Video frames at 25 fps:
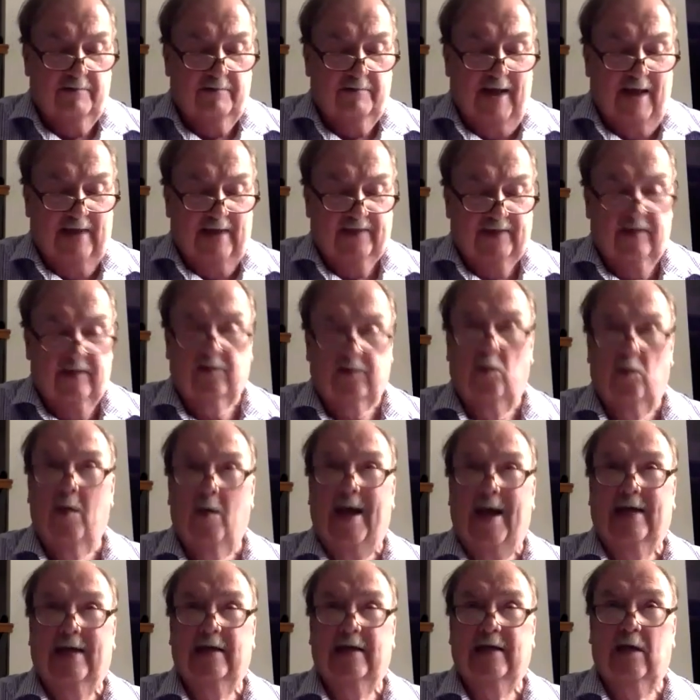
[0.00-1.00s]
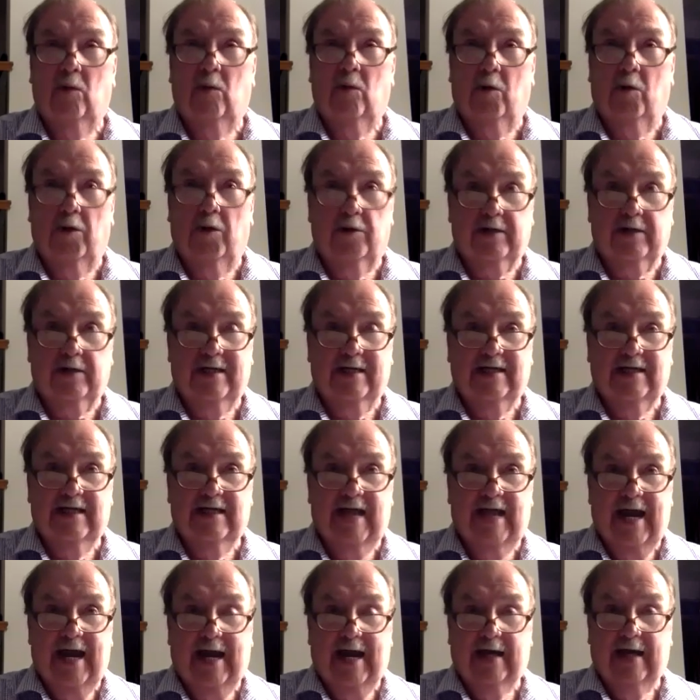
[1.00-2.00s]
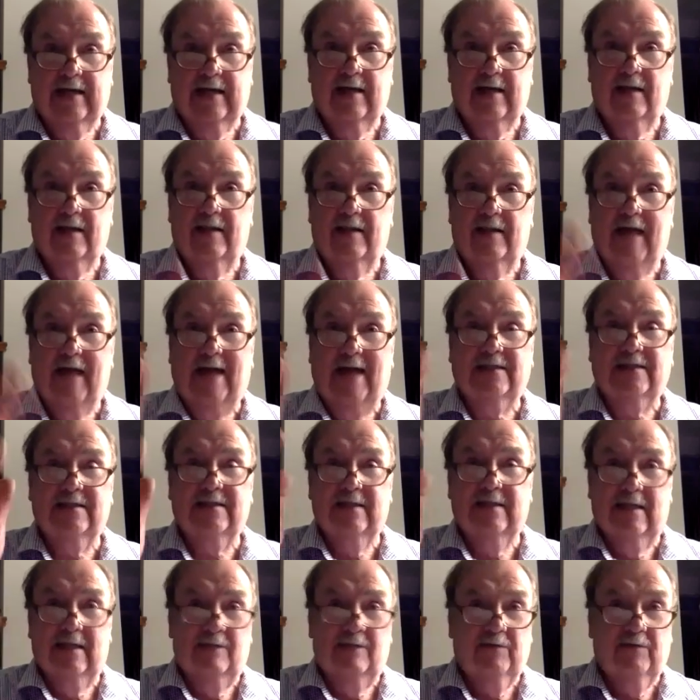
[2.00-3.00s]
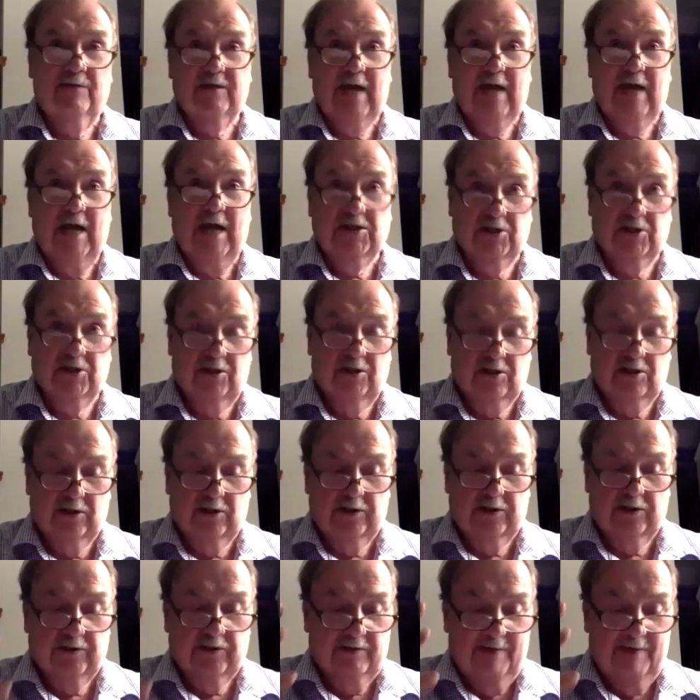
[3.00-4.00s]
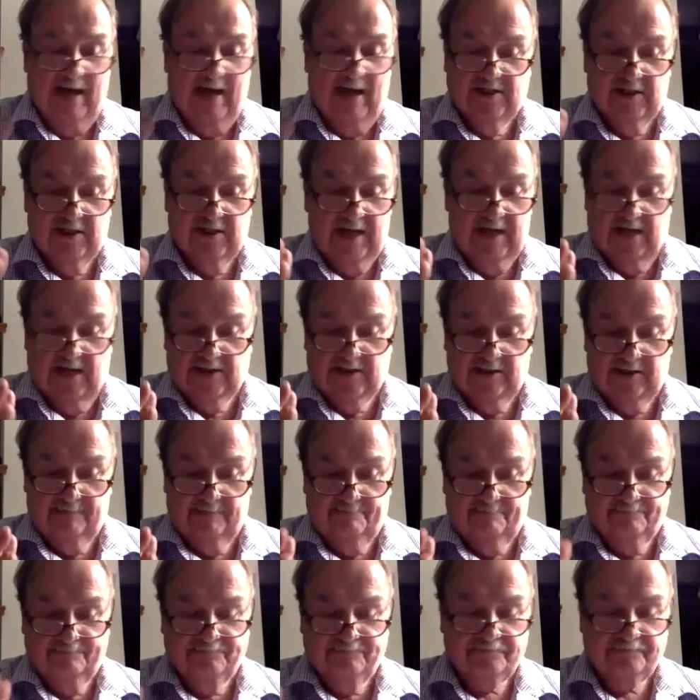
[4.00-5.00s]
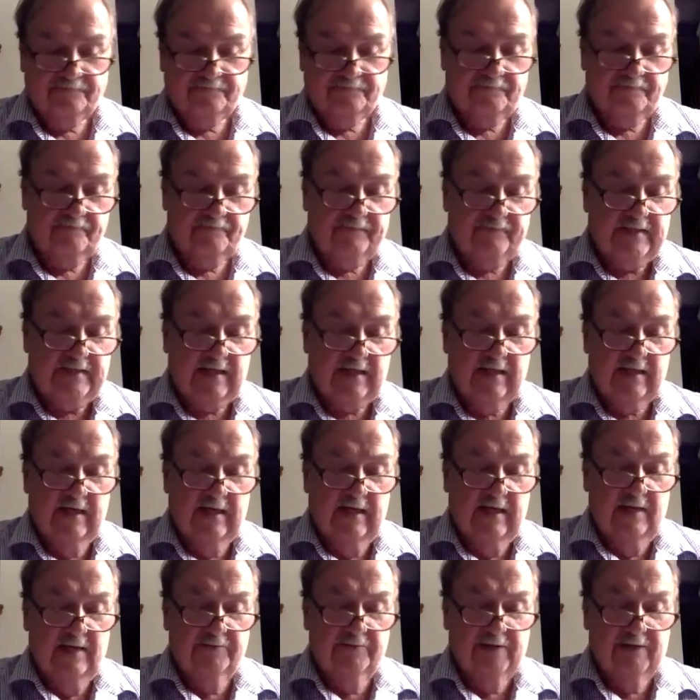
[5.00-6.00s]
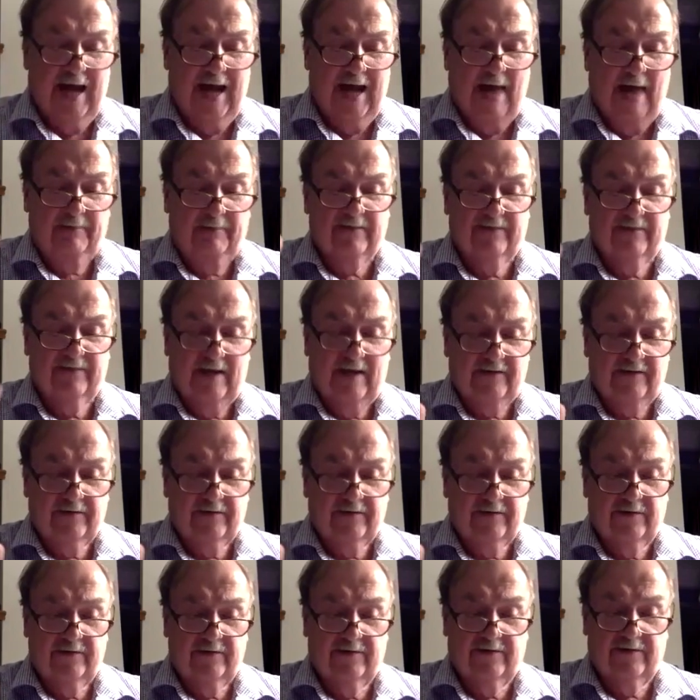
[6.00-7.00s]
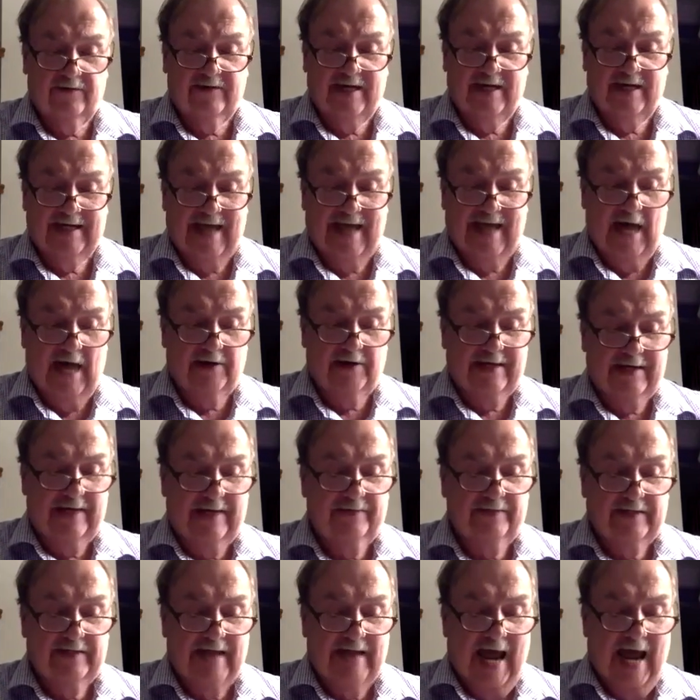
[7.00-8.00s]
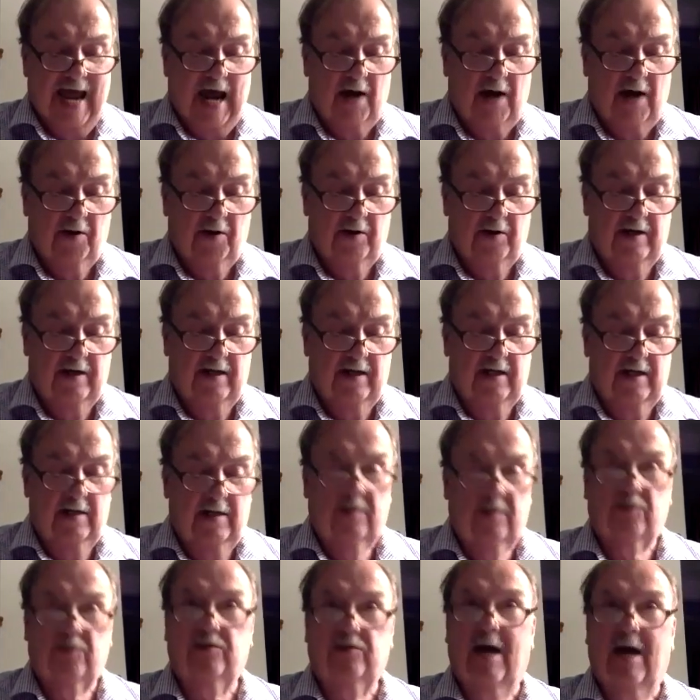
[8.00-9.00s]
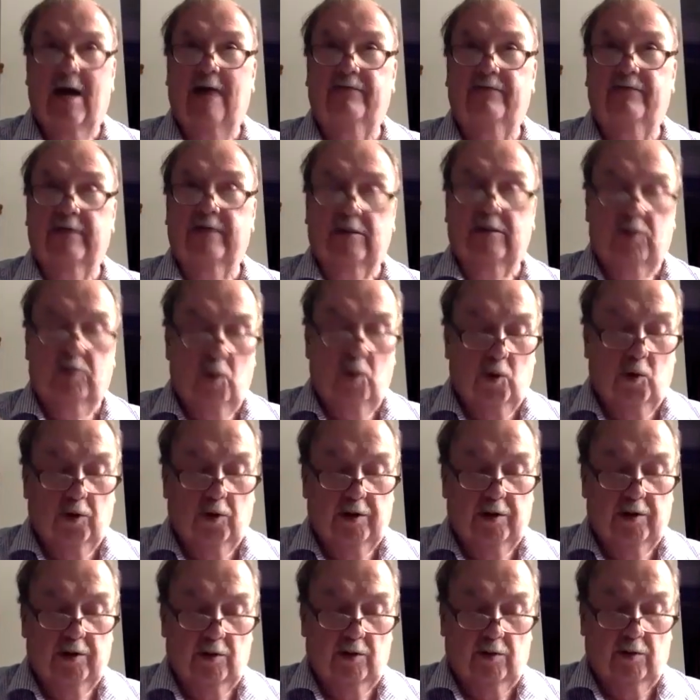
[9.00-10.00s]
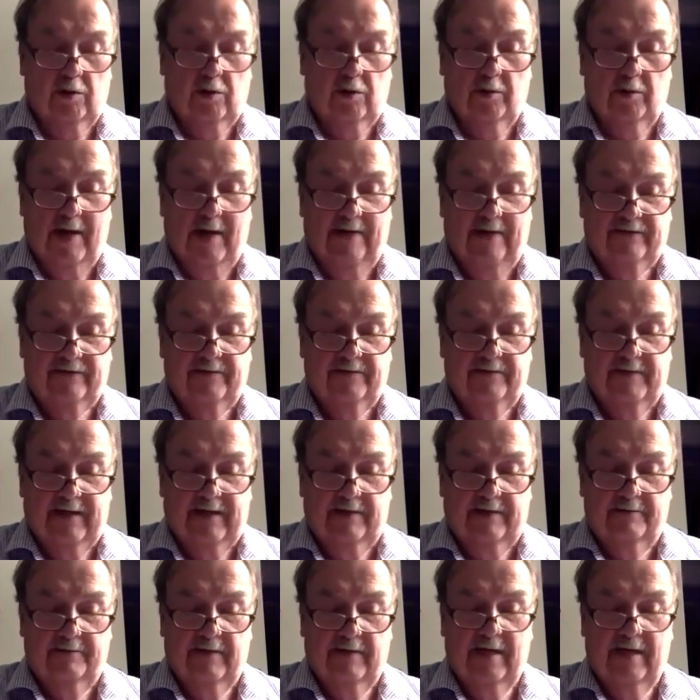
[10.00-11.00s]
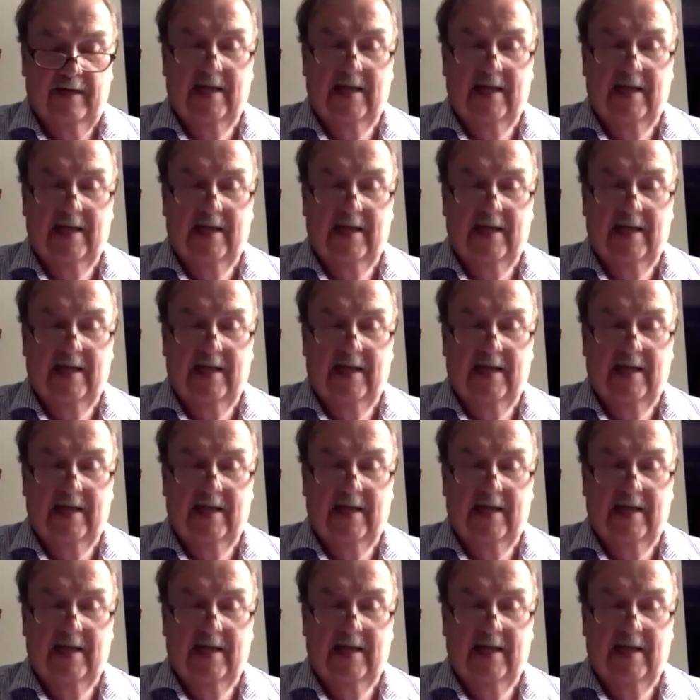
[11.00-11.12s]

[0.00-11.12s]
might this awakening world contain? That's an invitation to your imagination. Perhaps vessels are setting out even now, traveling toward or away from him,